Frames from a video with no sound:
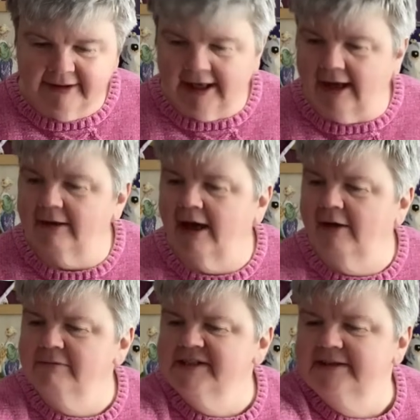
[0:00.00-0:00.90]

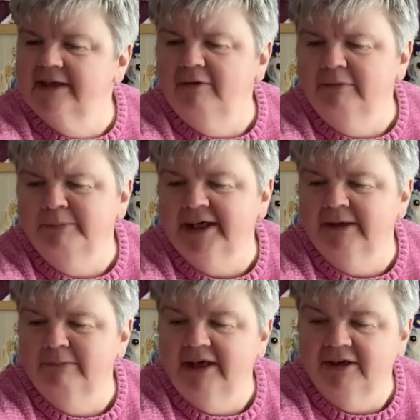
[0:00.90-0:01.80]
how I'm
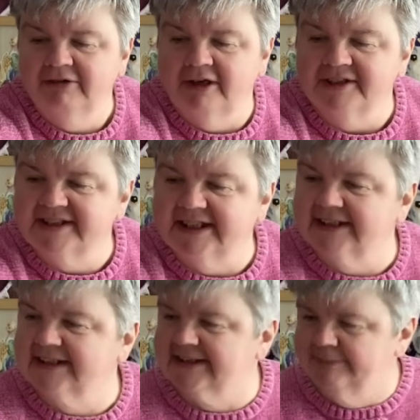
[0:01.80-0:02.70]
picking my
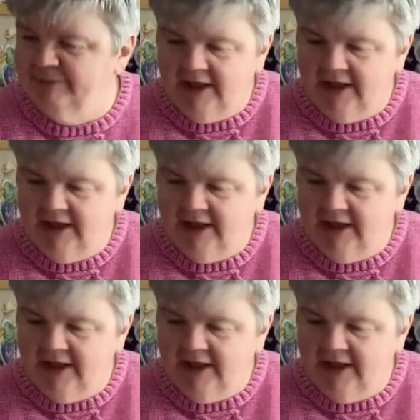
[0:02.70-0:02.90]
acrostics.